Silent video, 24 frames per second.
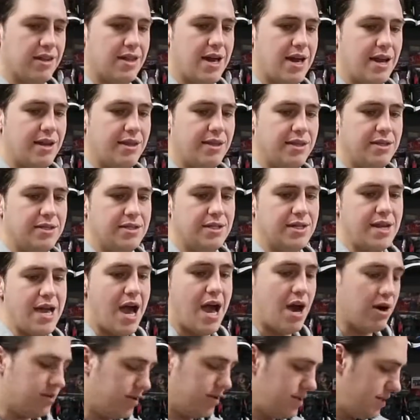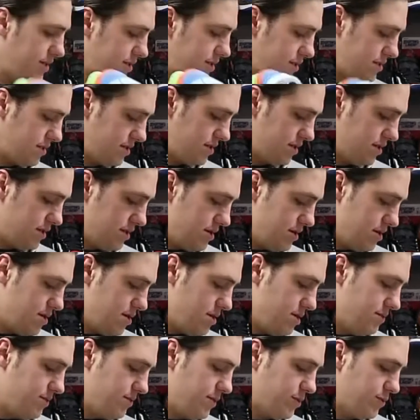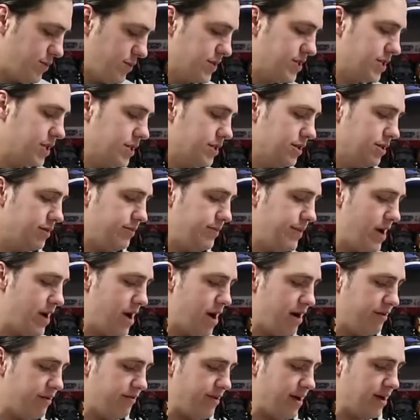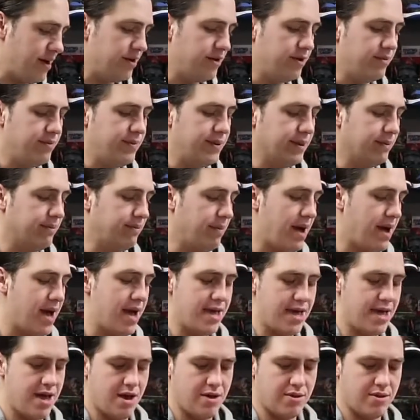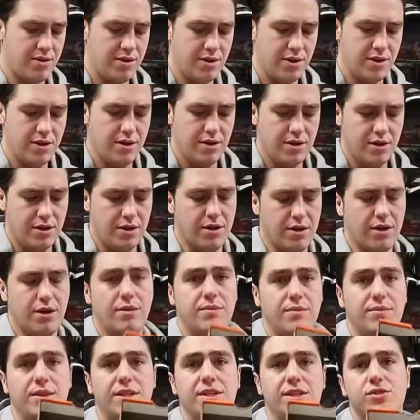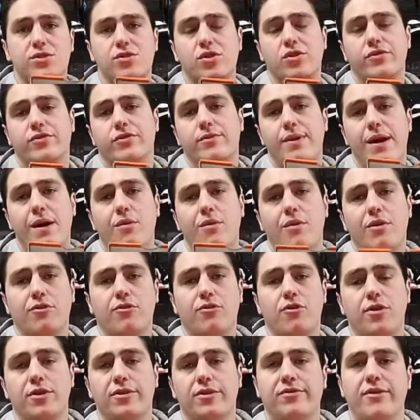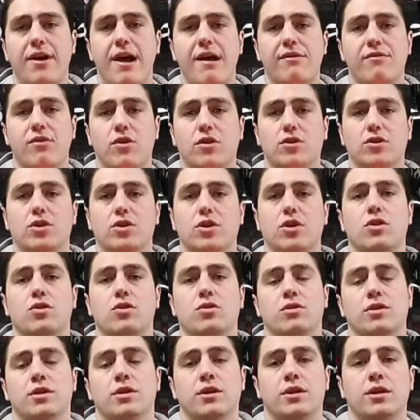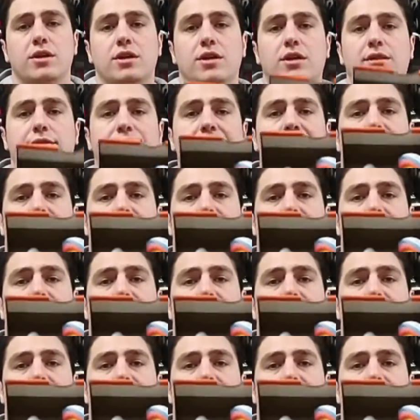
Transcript: a lot of these in outlets. This particular pair I found in a big buyout. These sold for about $145 on GOAT, and